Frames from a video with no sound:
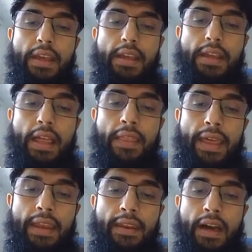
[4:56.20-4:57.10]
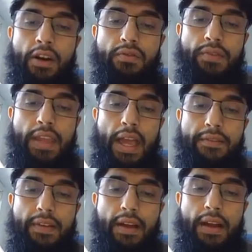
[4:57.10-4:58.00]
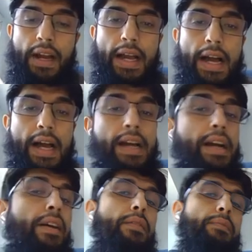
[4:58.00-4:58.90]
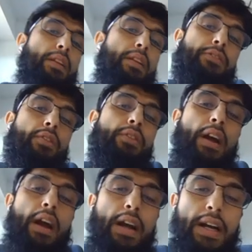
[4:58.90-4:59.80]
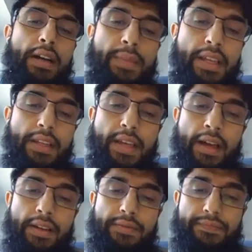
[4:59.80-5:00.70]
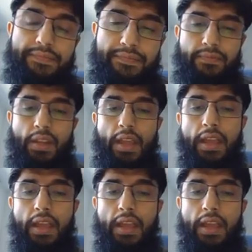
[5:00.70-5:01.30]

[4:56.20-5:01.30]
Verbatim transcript: And then now we have ha, middle of the throat, hamida. Okay,